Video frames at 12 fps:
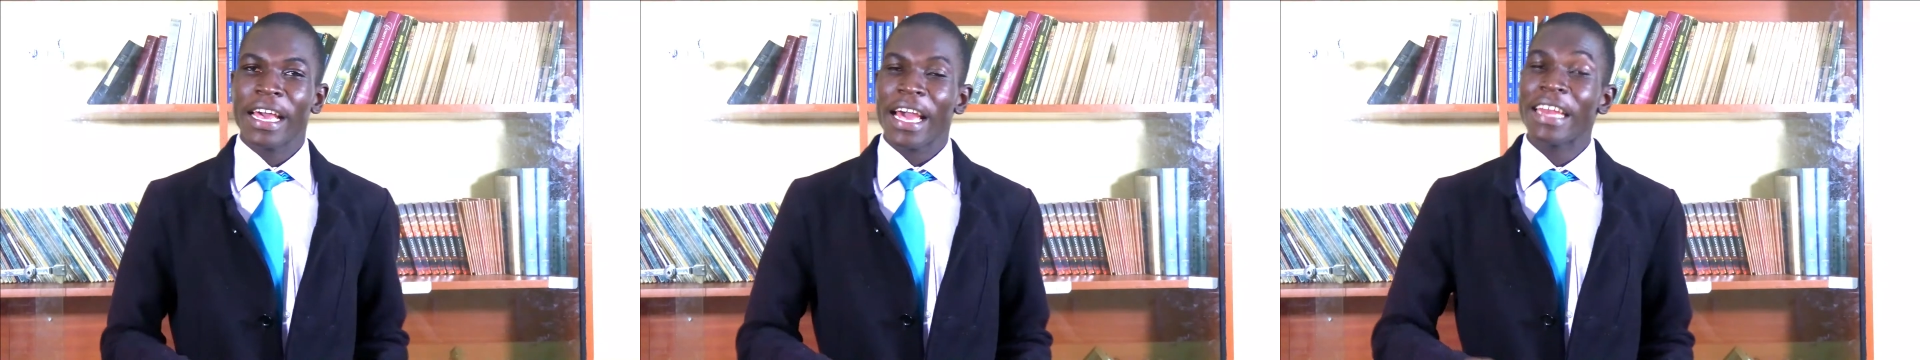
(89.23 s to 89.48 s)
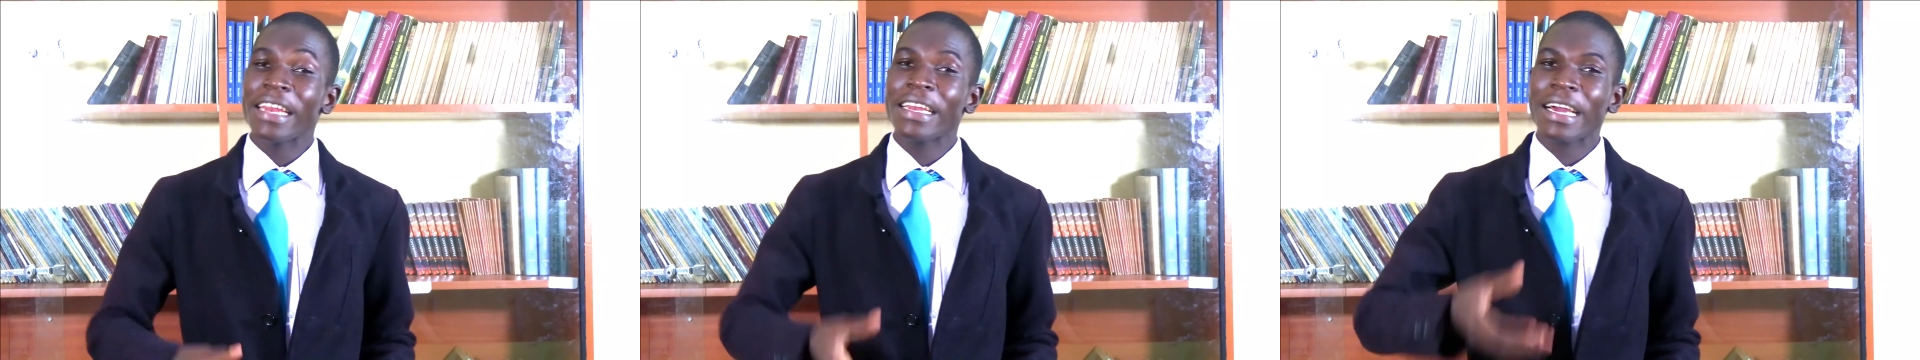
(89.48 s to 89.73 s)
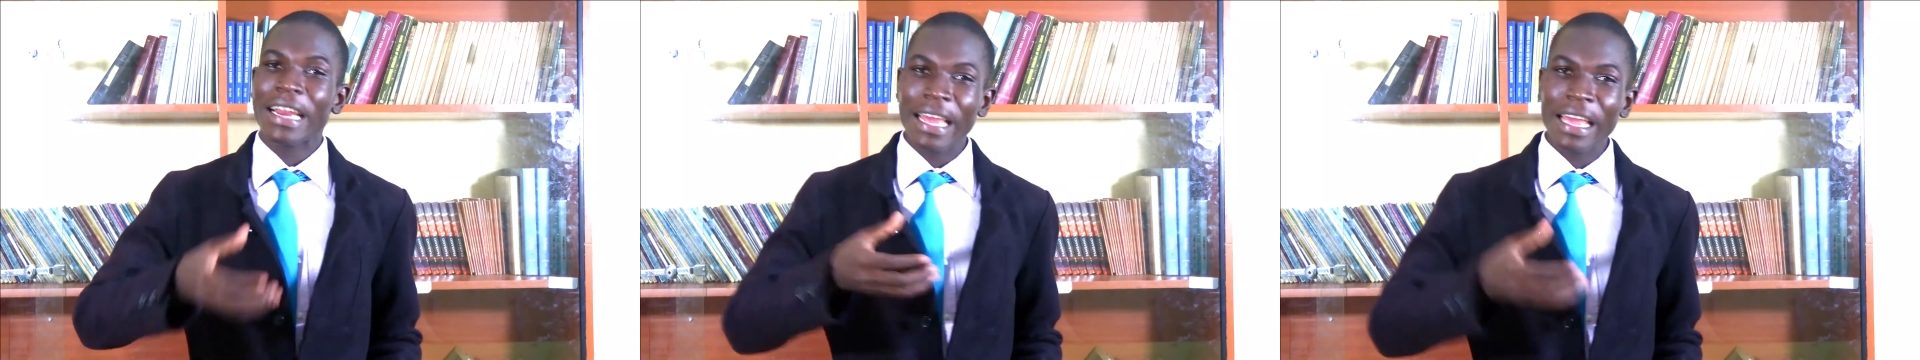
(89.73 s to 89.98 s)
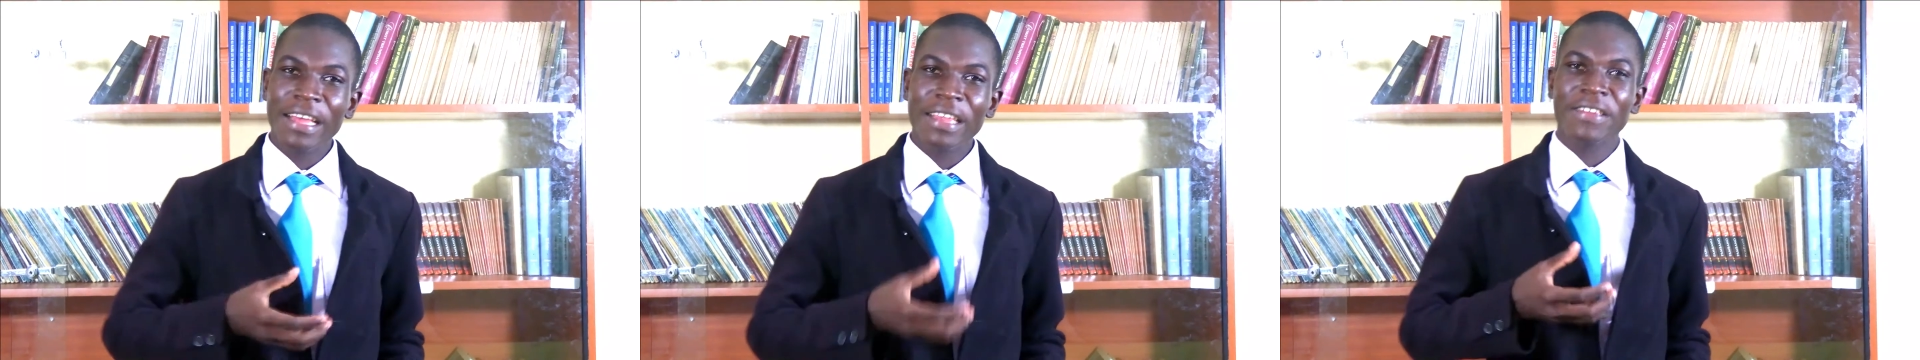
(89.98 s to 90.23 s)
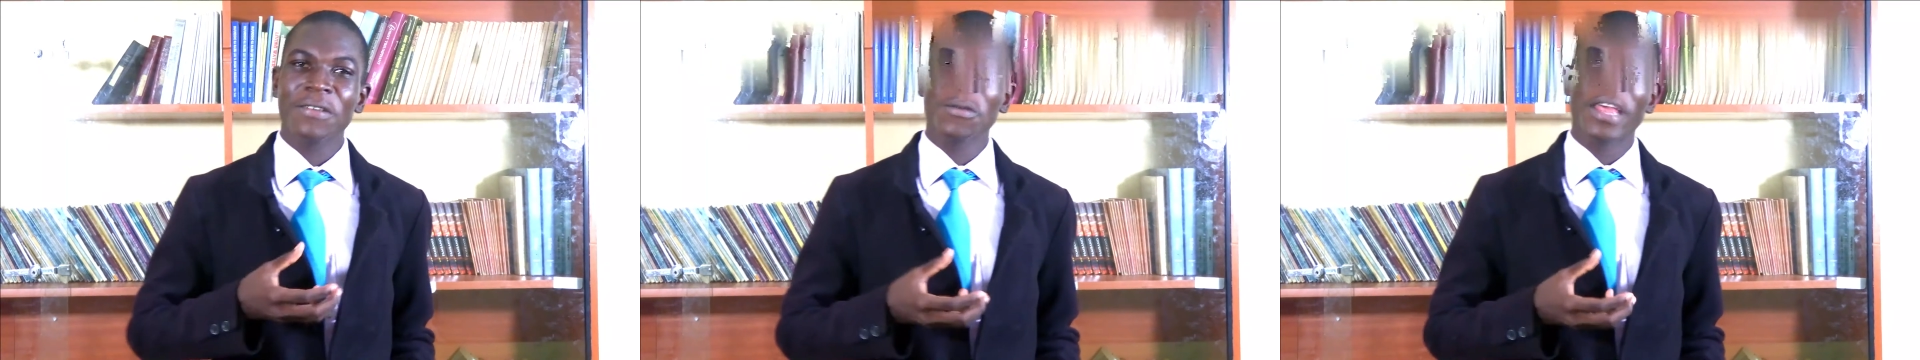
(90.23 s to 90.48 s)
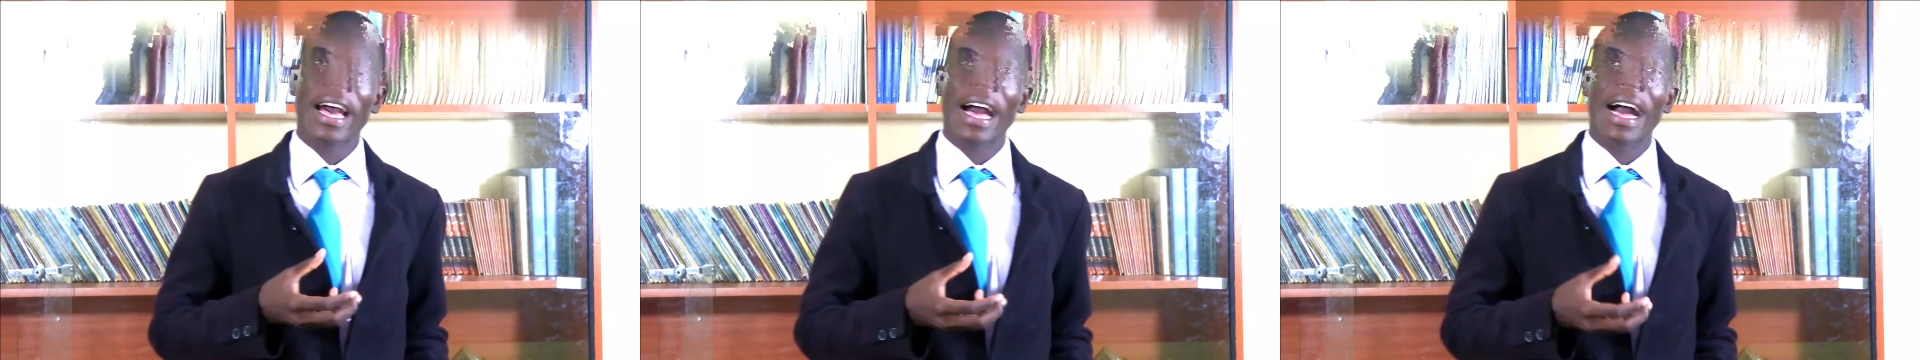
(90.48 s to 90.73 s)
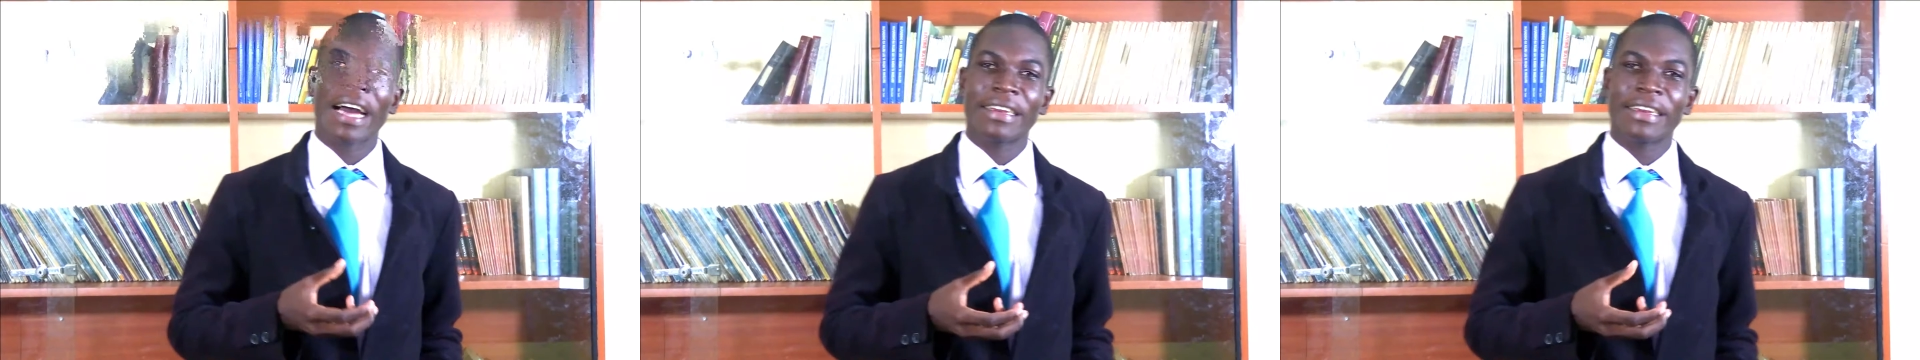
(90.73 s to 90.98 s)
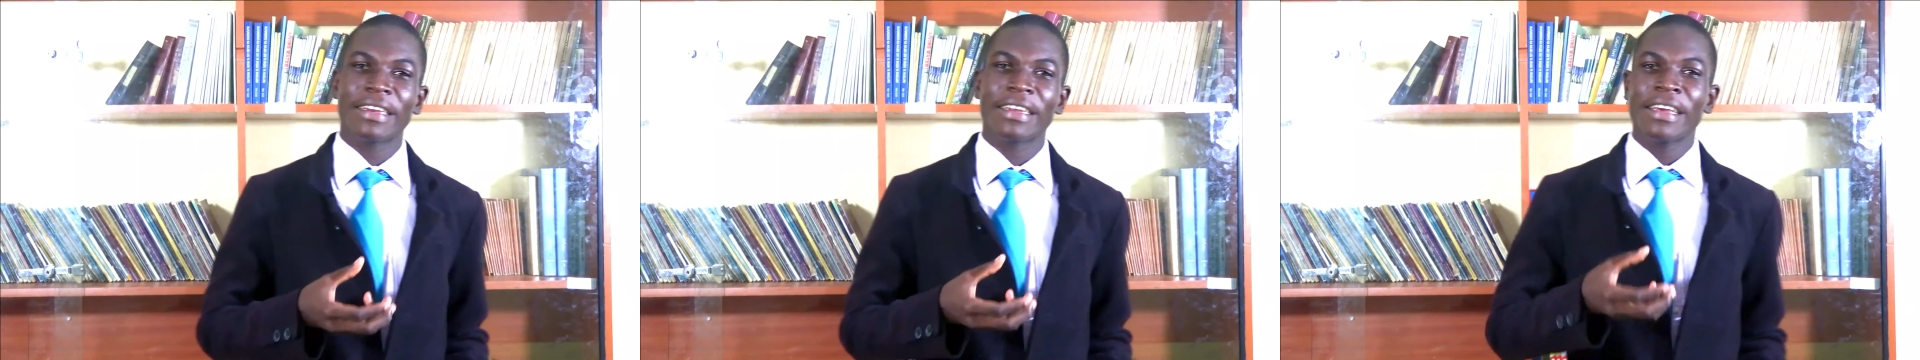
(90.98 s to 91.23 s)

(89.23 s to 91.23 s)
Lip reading: And it clings to the heart,